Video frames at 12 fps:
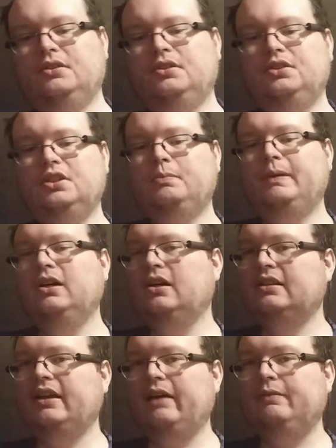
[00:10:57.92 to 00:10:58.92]
just
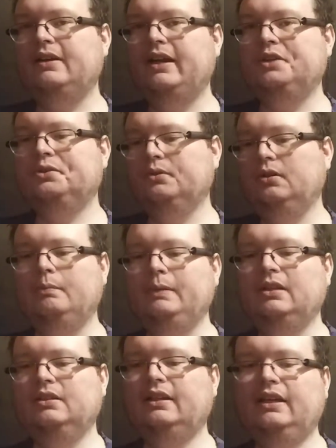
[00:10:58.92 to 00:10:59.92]
because they have a natural
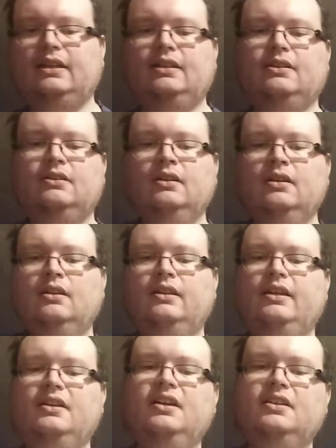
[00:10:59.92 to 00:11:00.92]
ability
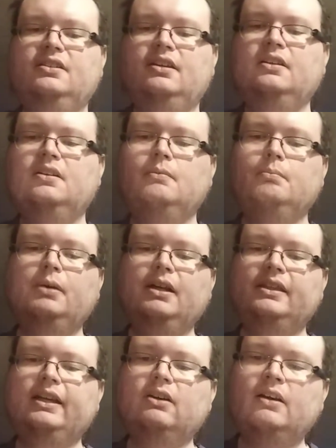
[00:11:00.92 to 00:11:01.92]
that does it.
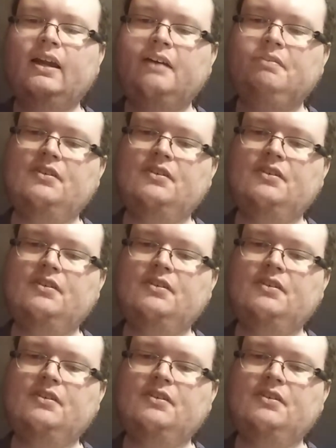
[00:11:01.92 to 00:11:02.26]
But they don't have to